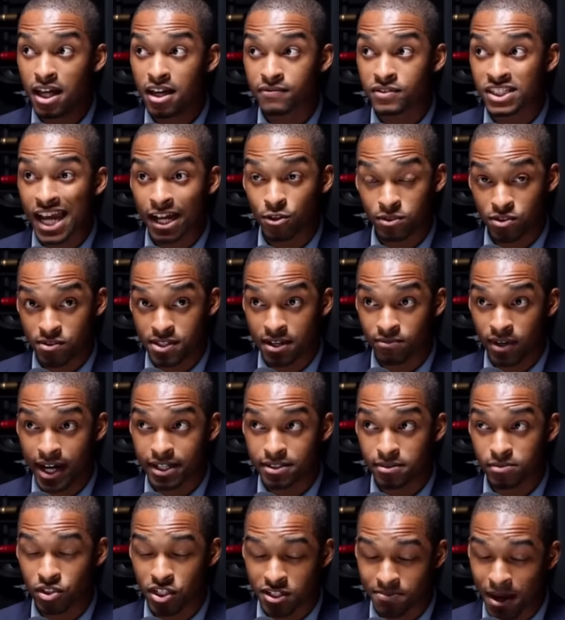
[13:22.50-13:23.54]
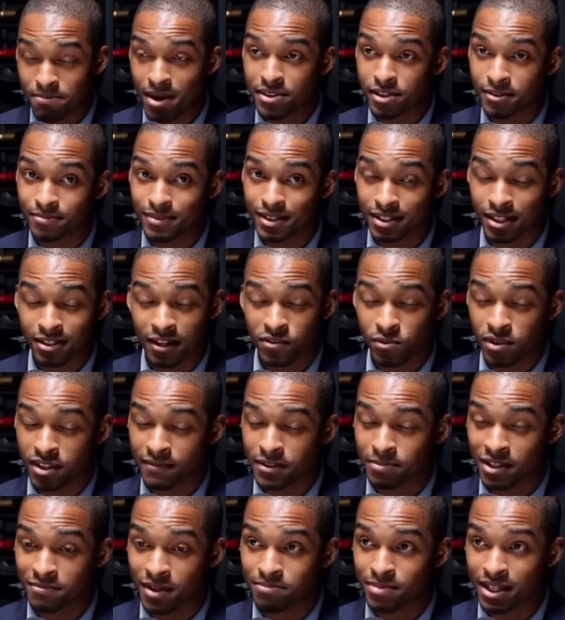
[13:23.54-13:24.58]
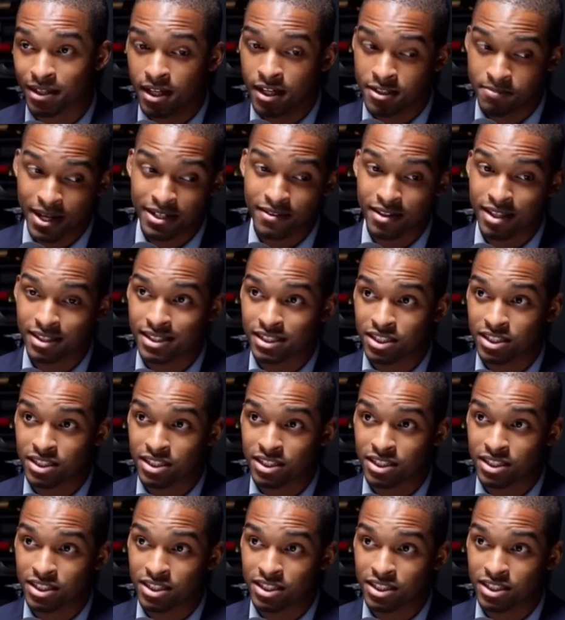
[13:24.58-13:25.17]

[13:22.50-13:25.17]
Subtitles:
irritated just because I feel like